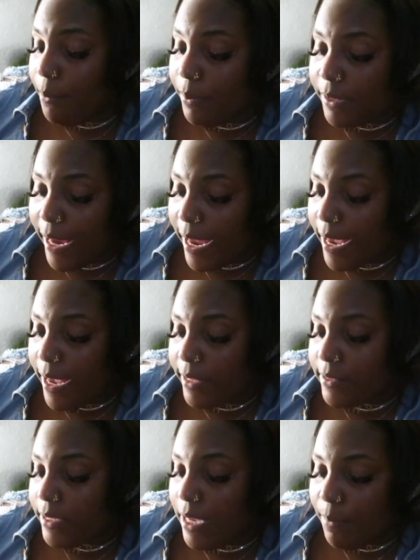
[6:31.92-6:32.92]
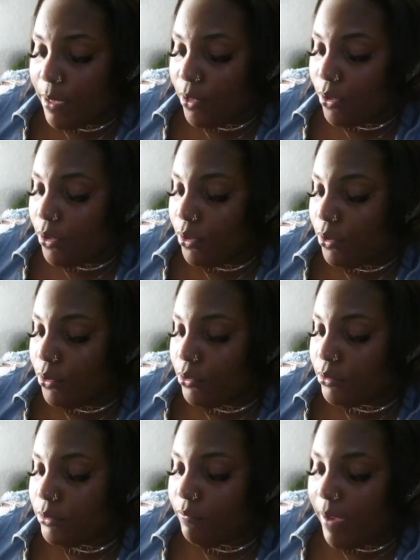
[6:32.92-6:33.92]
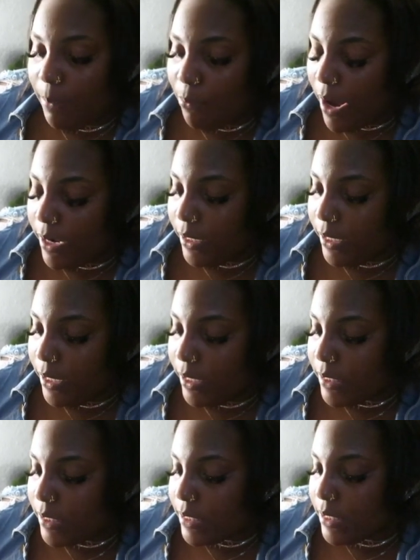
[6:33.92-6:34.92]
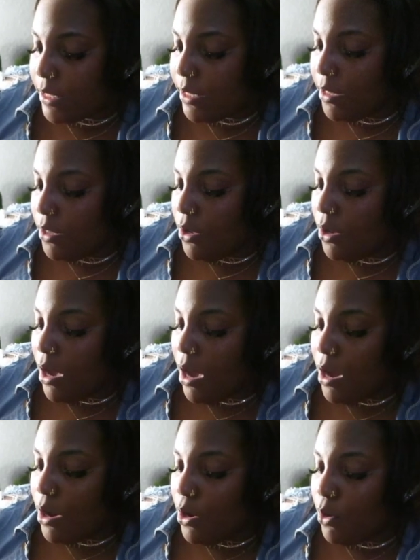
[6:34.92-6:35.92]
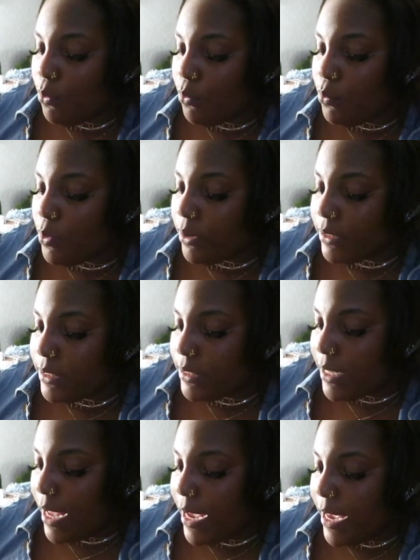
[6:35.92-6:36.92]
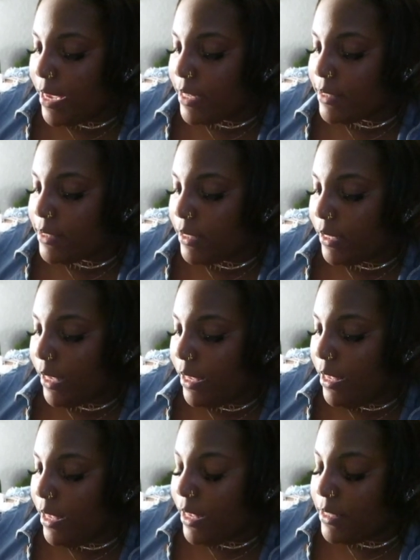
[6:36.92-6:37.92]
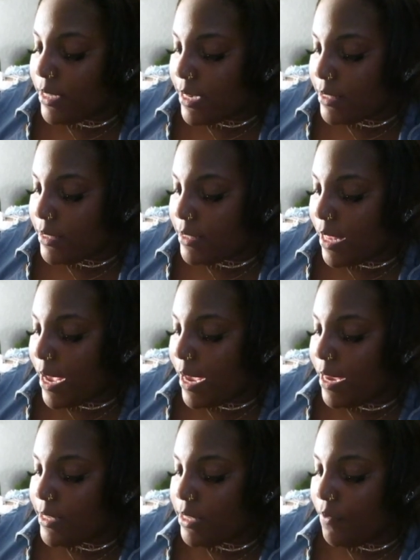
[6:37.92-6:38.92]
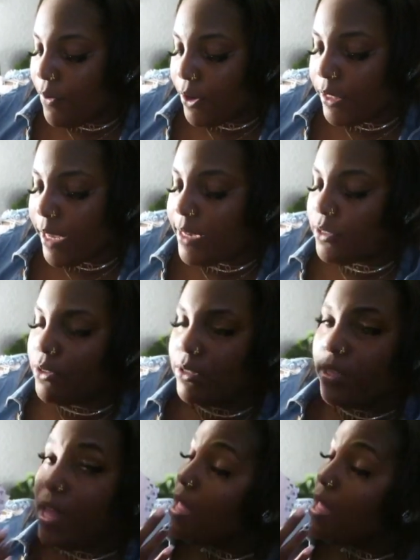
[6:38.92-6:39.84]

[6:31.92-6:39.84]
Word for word: plants, chemicals, vet products, uh, rodenticides and insecticides and fertilizers